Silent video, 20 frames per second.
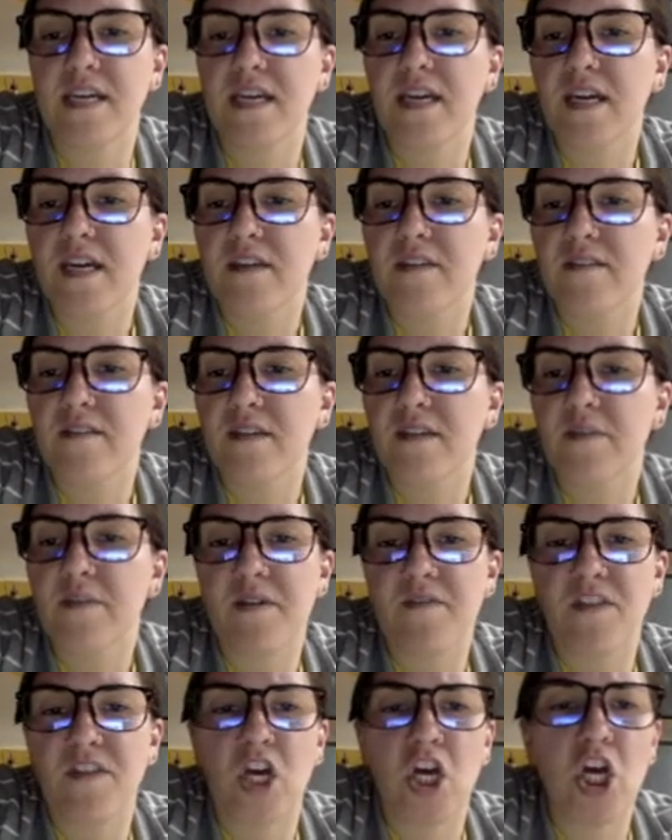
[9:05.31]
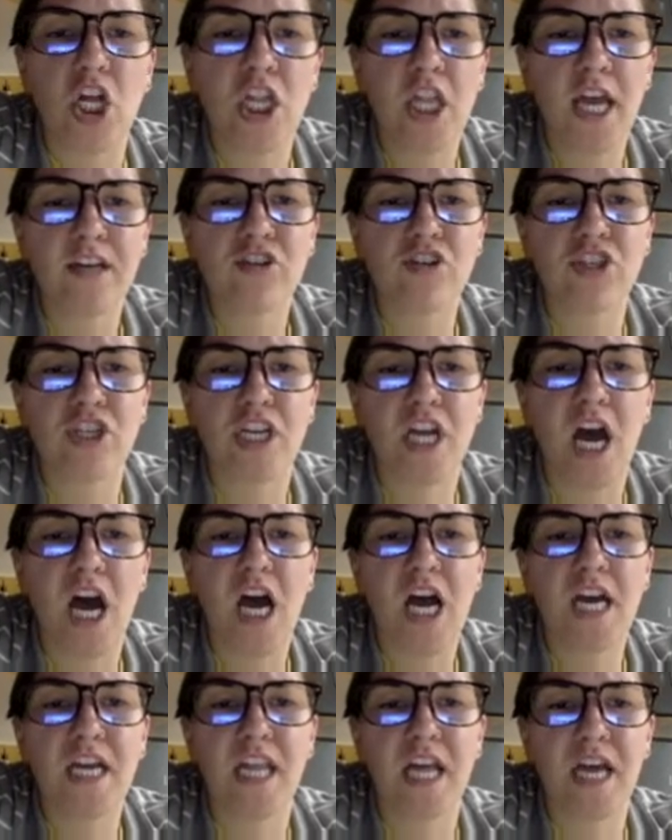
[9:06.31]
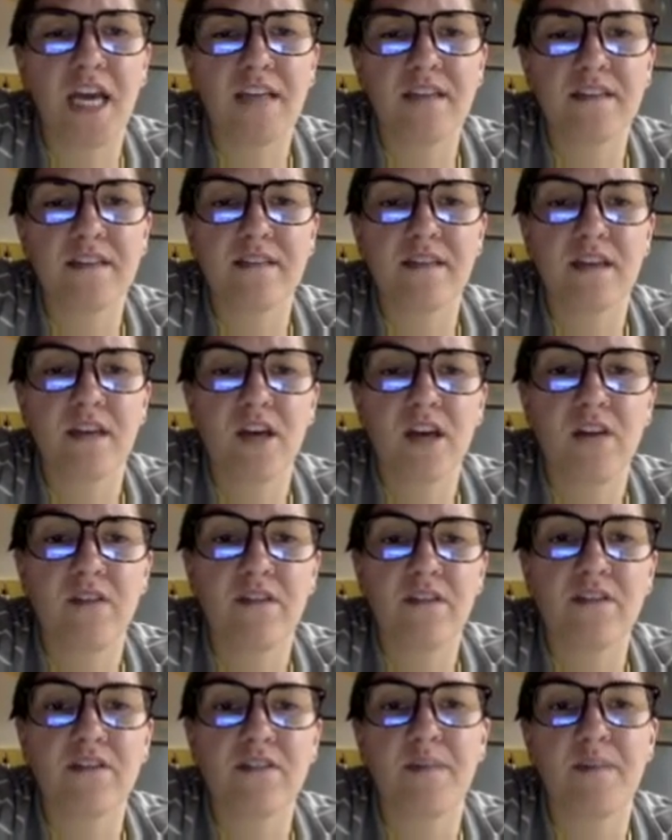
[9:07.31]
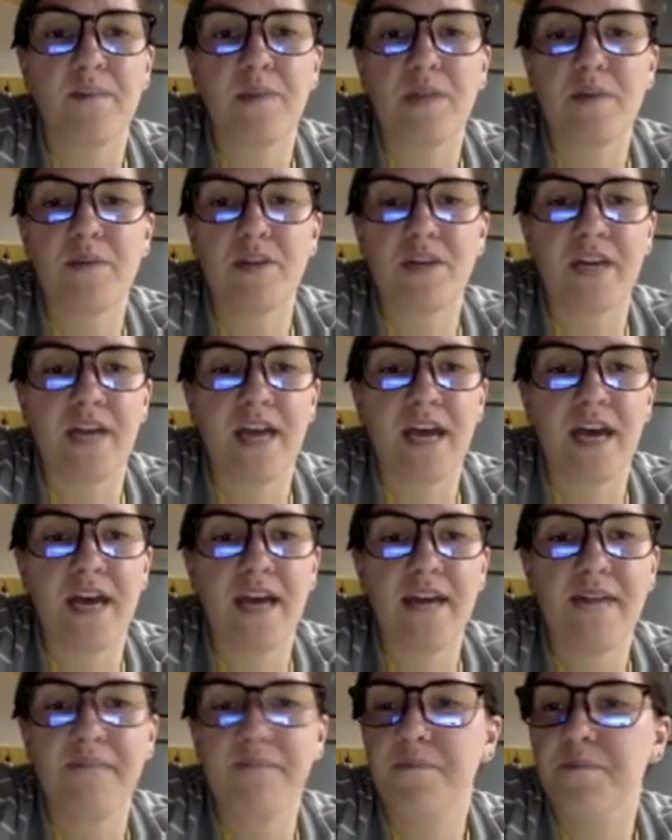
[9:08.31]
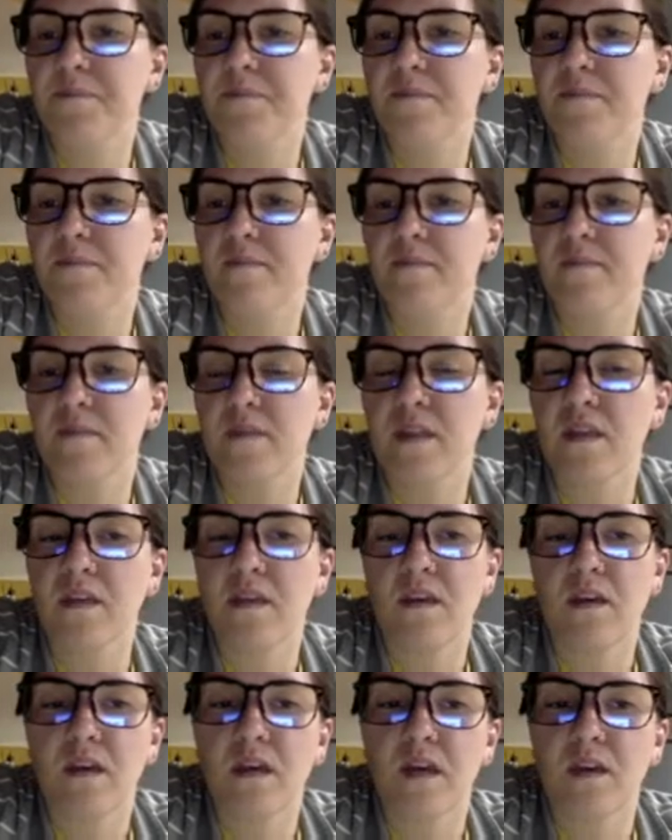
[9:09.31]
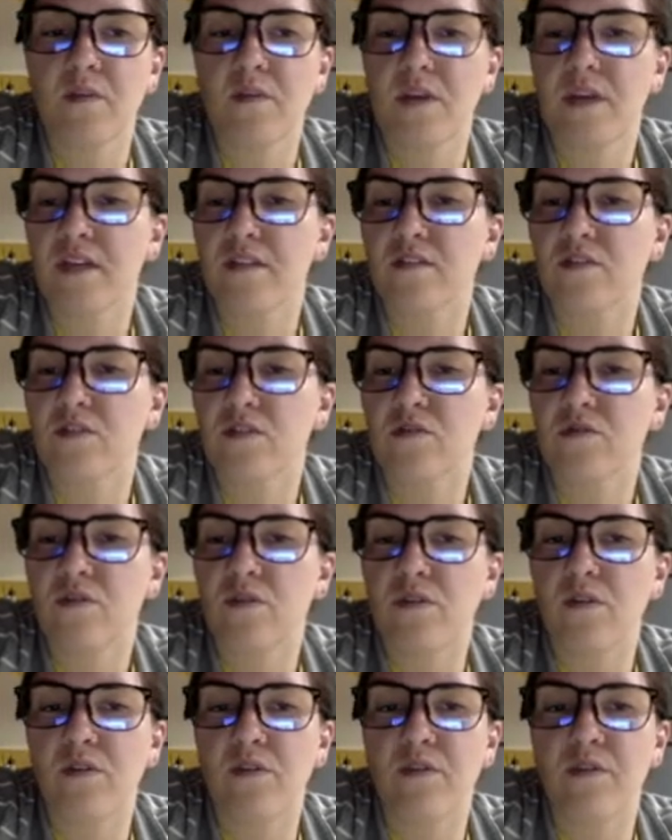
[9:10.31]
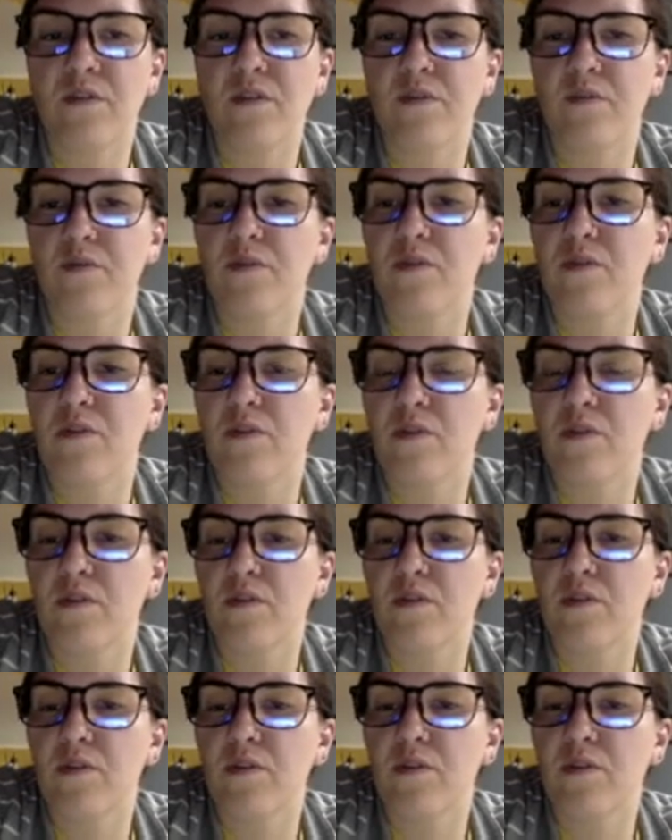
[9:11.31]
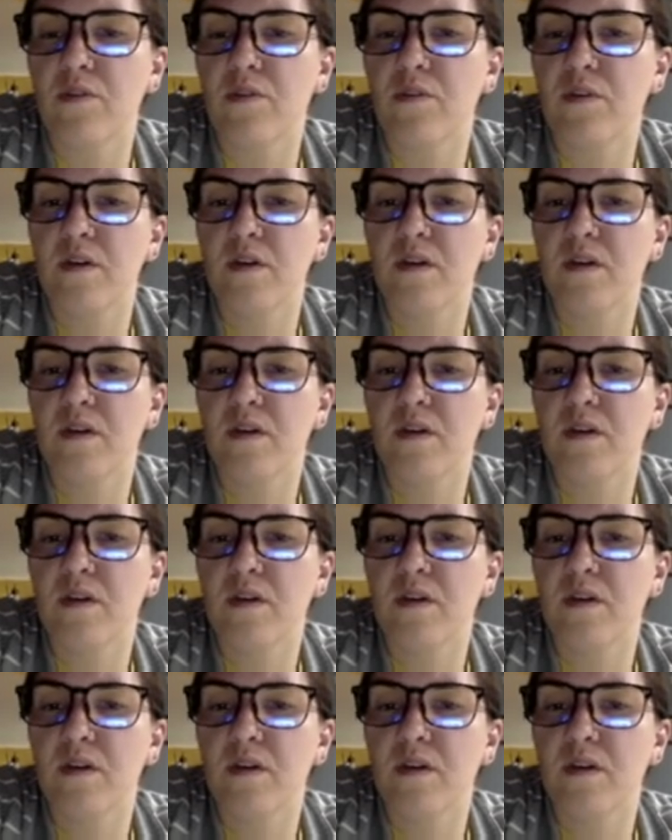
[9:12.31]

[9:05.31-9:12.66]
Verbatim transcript: some of the collection highlights. Well, there's that plumber guy. And we can scroll through